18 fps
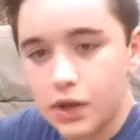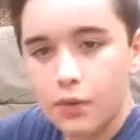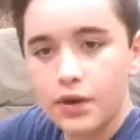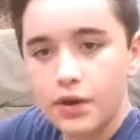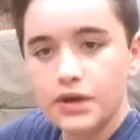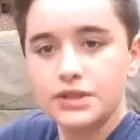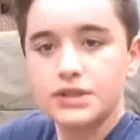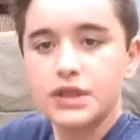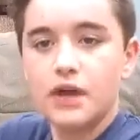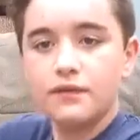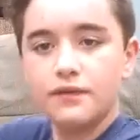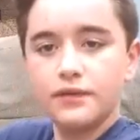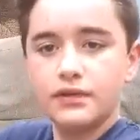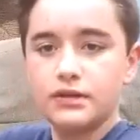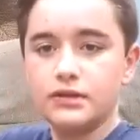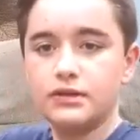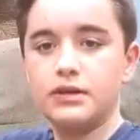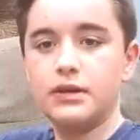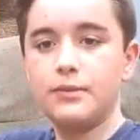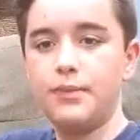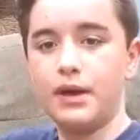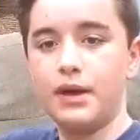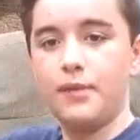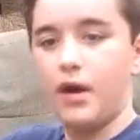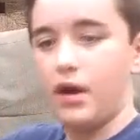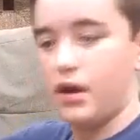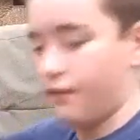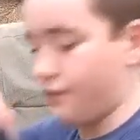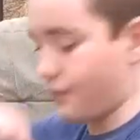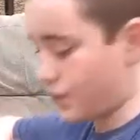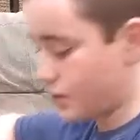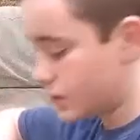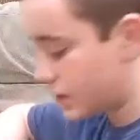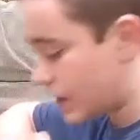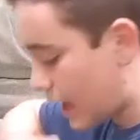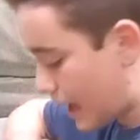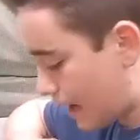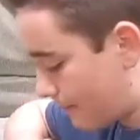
we're gonna start off with the big pocket first. Okay,